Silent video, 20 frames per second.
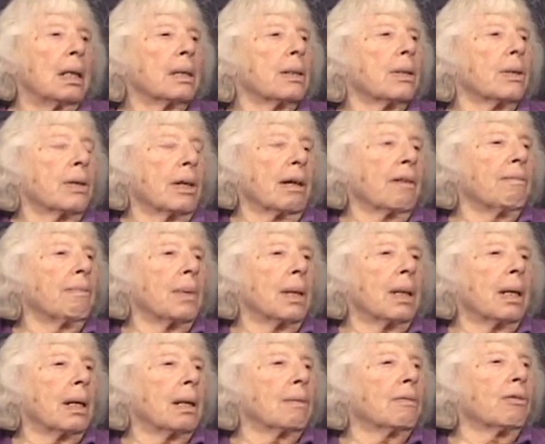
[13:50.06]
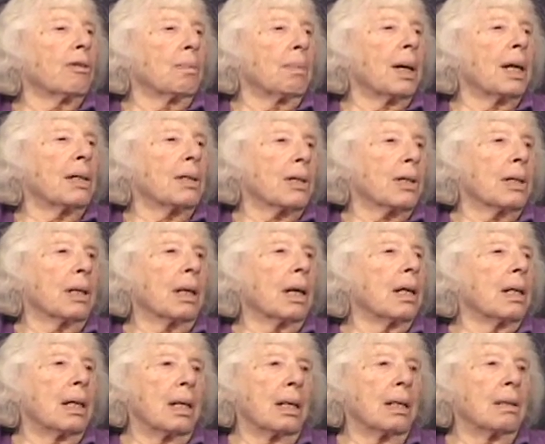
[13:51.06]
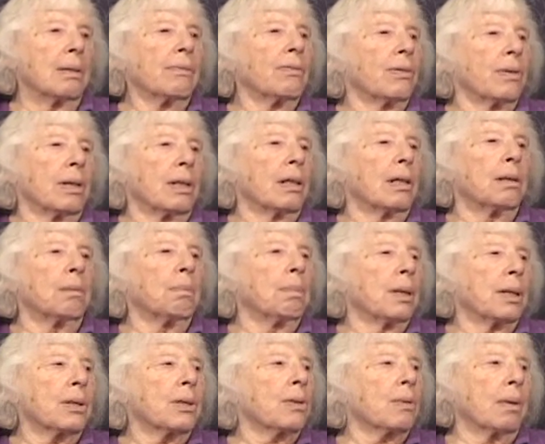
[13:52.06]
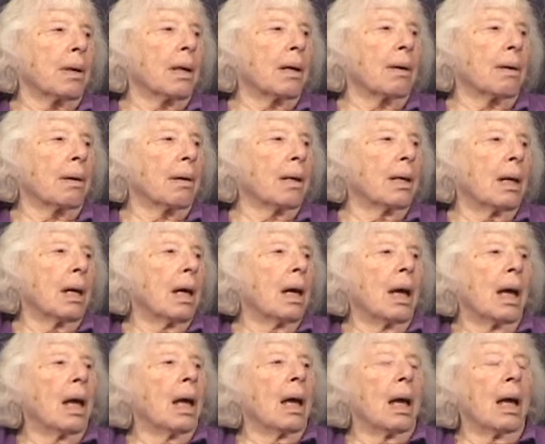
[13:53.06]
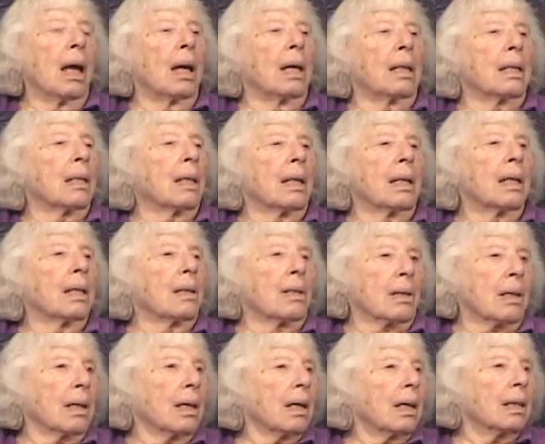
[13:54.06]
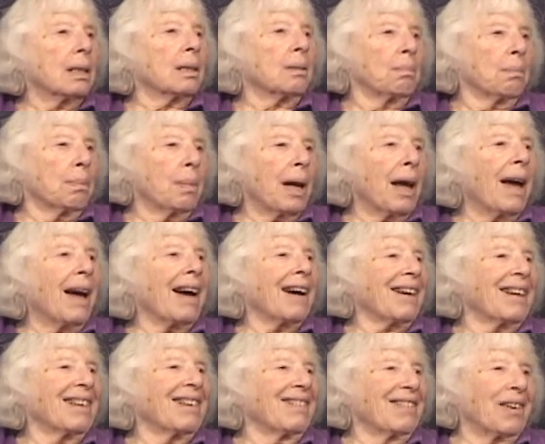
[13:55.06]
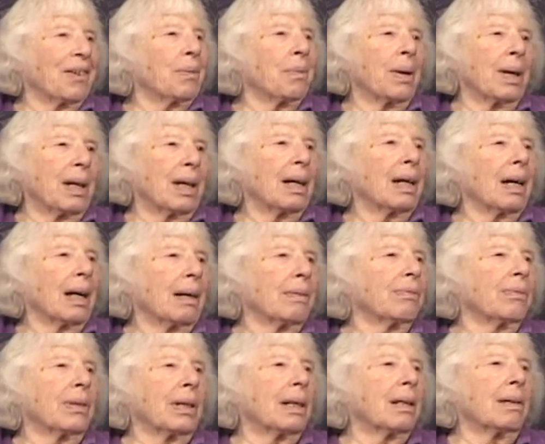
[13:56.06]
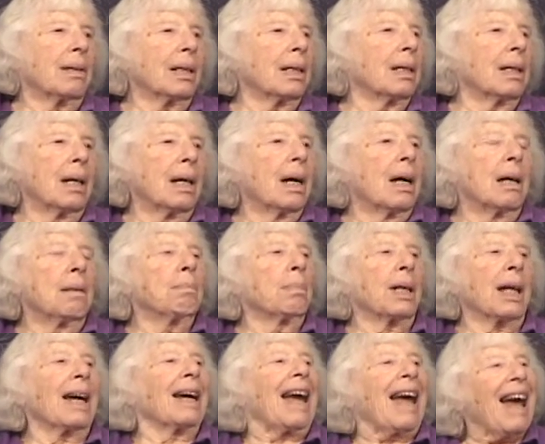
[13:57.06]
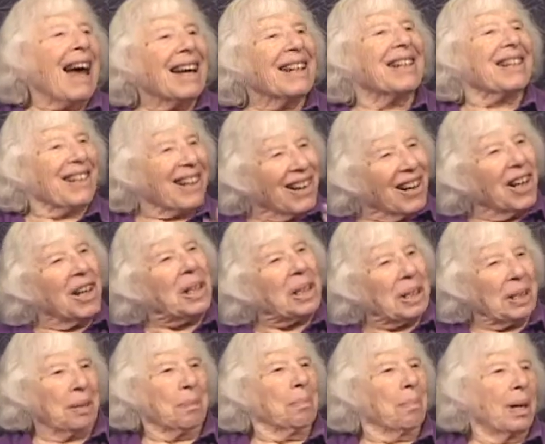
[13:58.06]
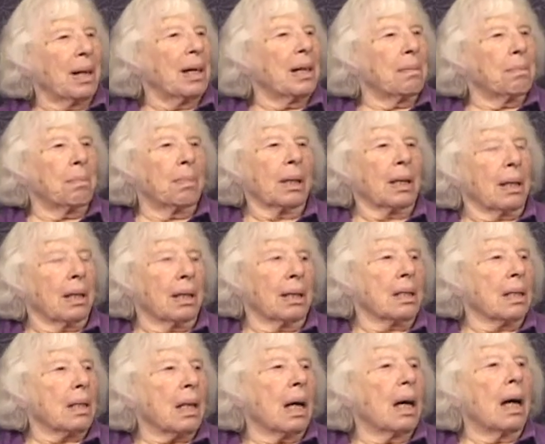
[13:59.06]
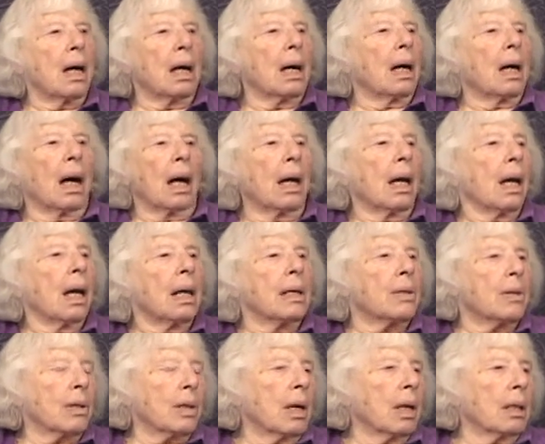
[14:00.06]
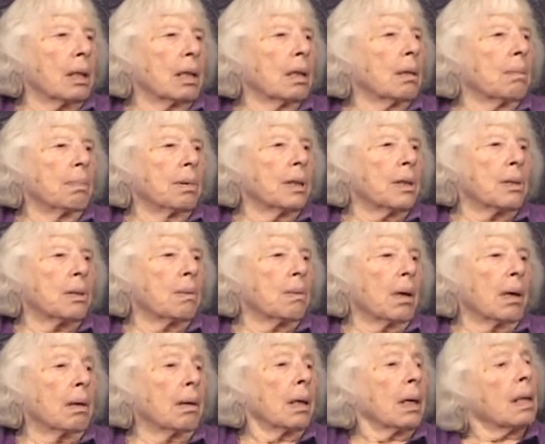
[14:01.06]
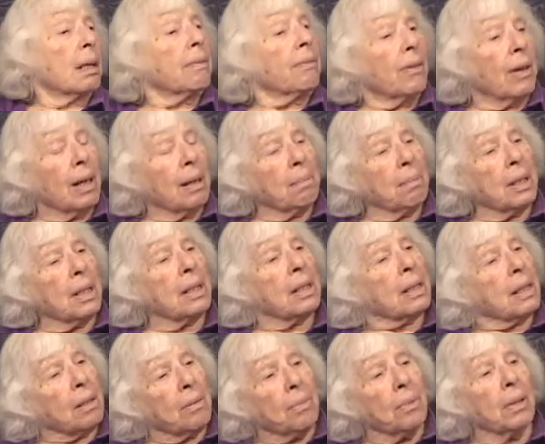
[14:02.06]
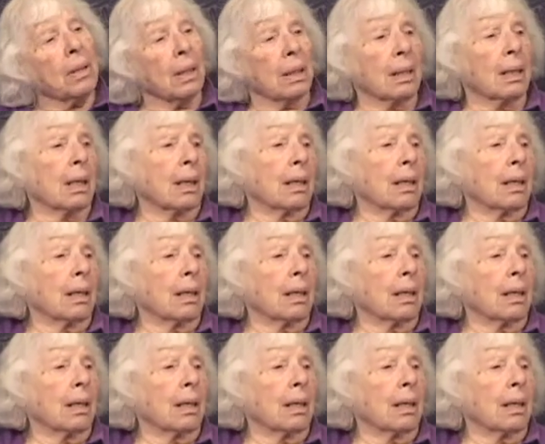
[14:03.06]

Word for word: to give me the information I needed for the obituary. And I had to call them back, you know, wait a half hour. But I had to call them because I had to get the obituary. And the families did want